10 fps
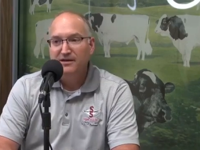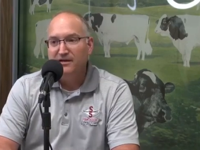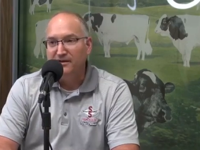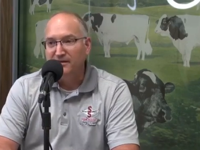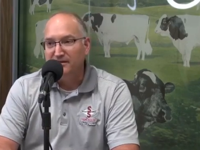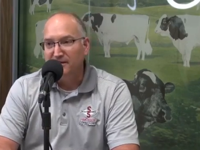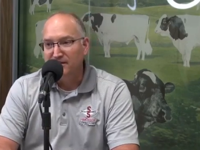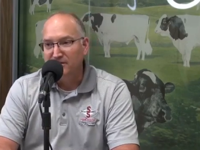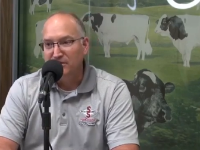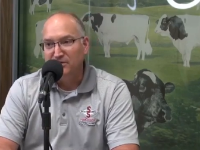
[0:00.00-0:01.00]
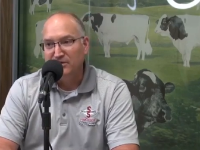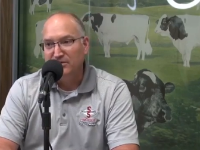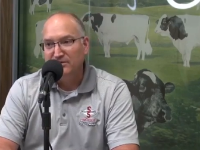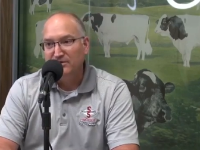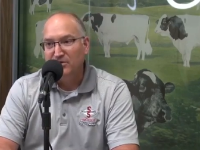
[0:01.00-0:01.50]
and uh, you're
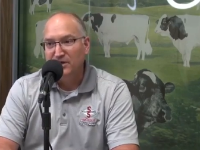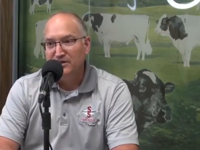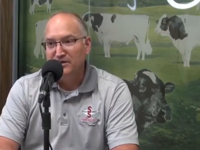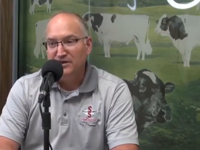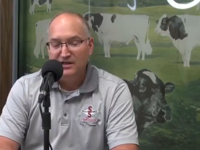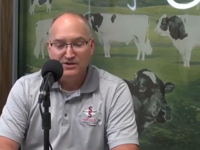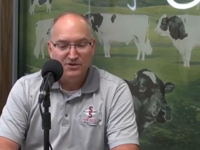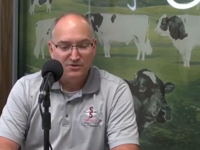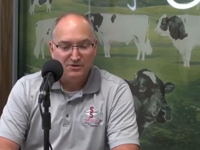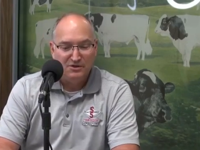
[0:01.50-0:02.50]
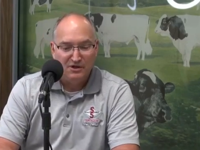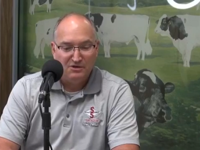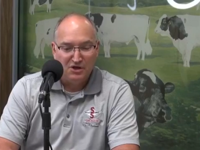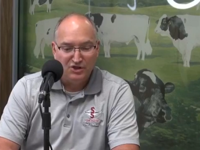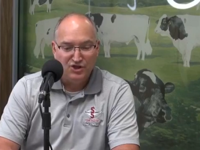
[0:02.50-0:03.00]
going to need to
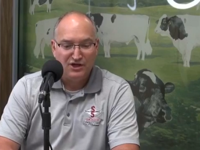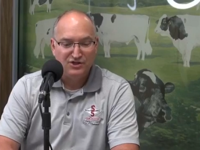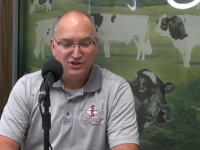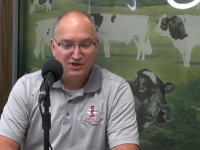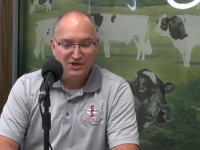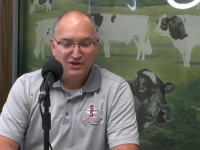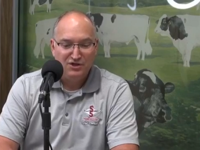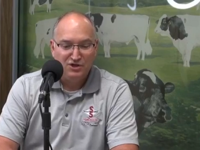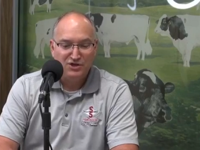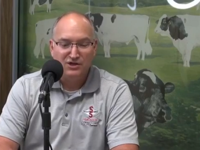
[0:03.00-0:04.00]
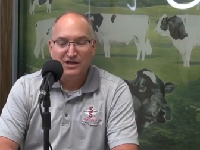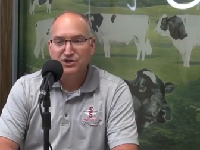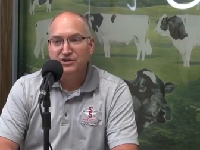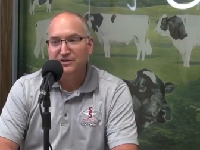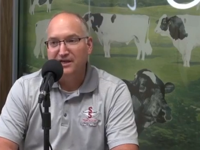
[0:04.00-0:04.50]
adjust your
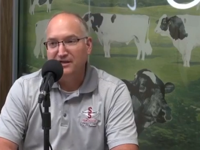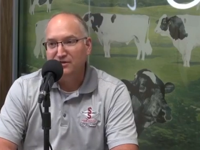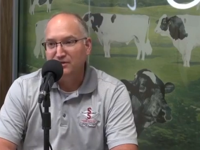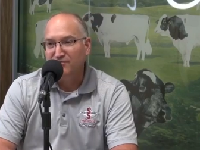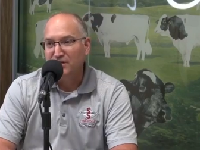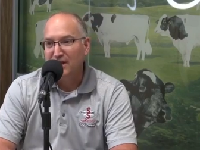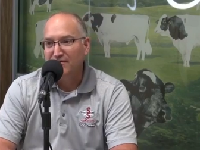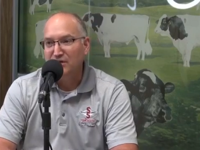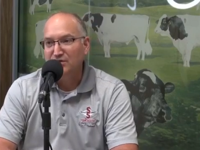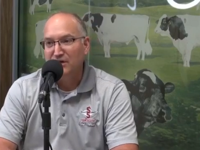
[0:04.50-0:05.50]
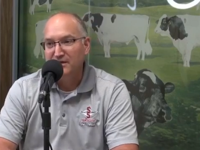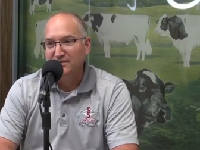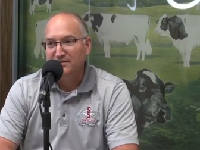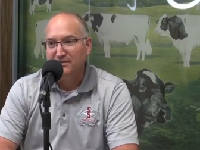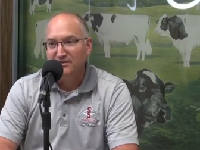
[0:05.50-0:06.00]
selection standards for calving
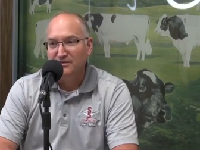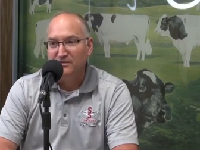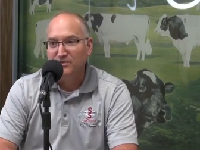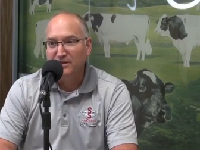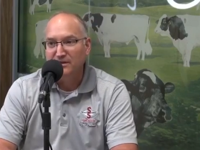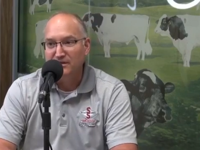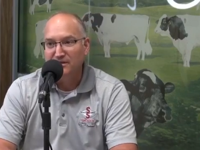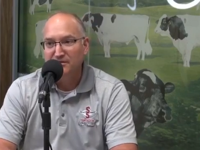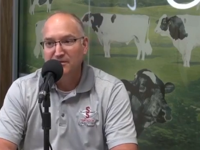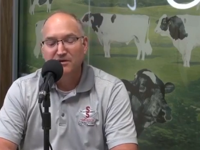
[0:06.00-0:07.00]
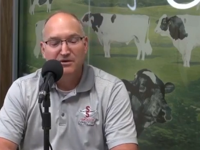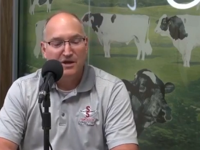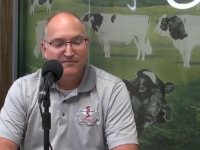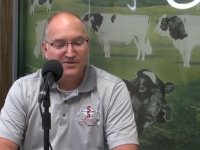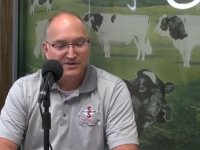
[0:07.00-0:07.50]
traits and uh, really uh,
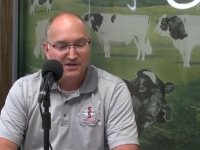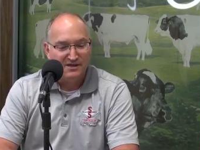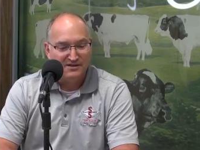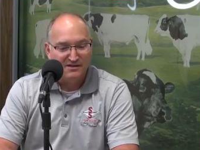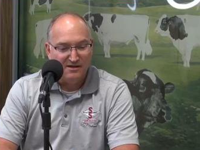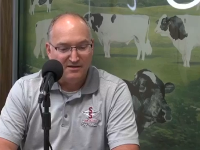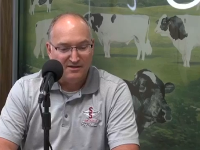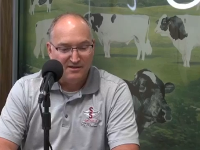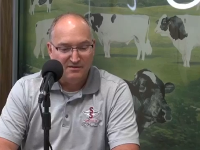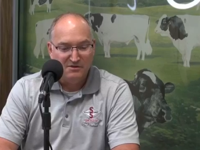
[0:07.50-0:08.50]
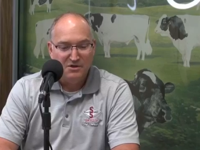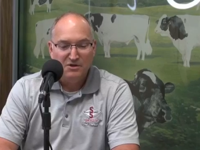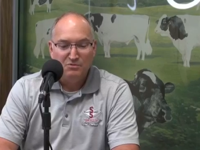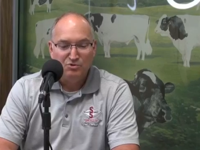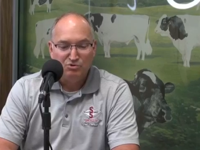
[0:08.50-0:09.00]
emphasize that uh,
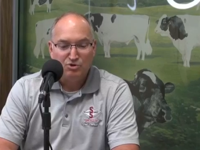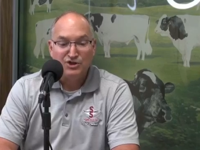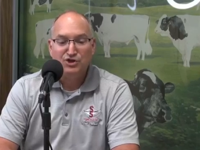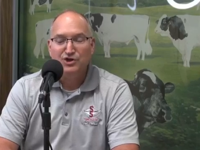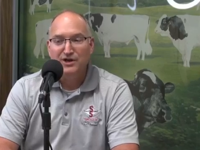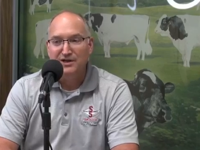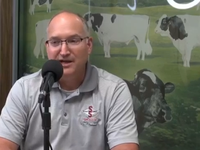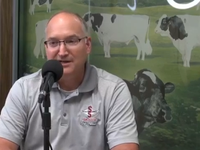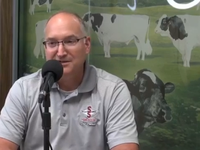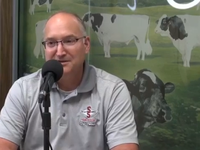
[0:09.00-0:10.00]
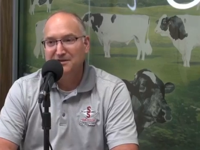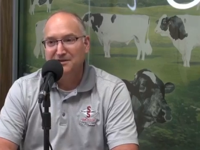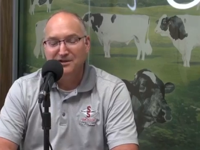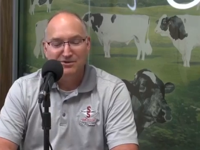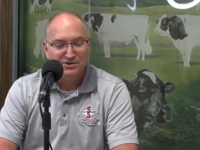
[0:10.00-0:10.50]
trust your index
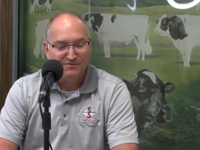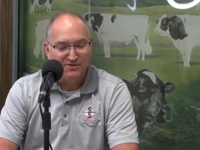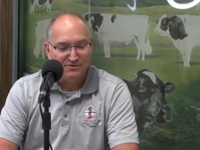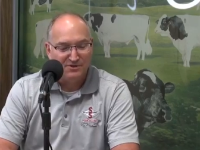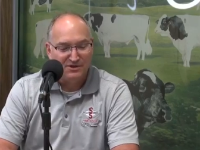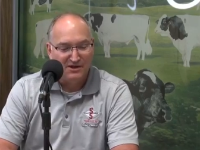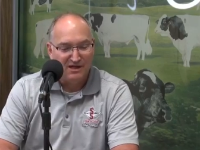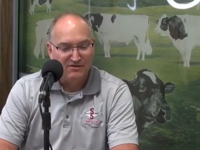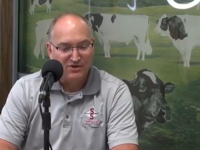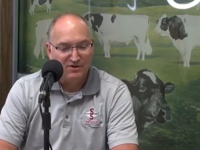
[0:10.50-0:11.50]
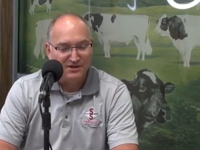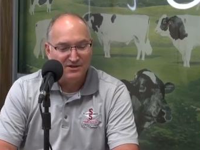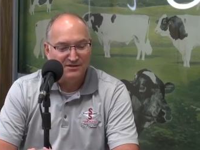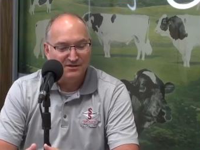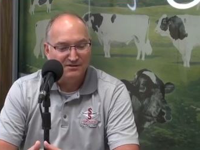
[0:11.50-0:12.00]
and the use of those calving
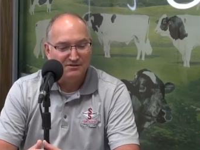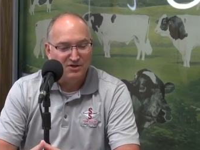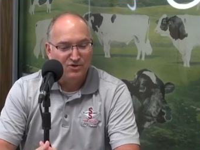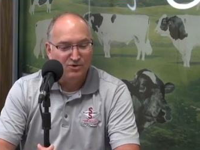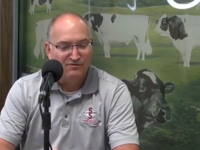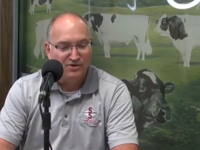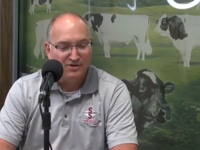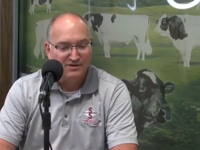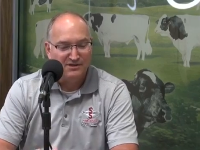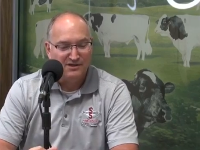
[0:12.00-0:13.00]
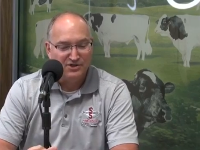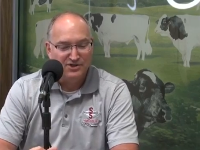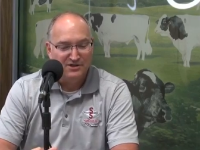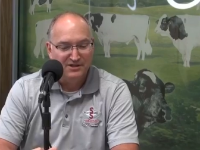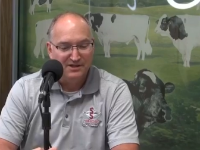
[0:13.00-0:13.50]
traits in your overall
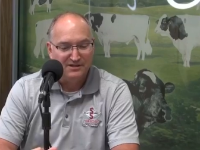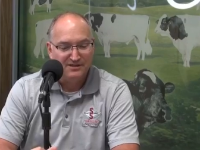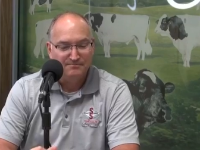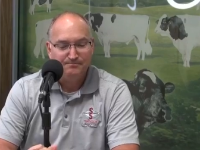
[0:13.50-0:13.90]
selection index.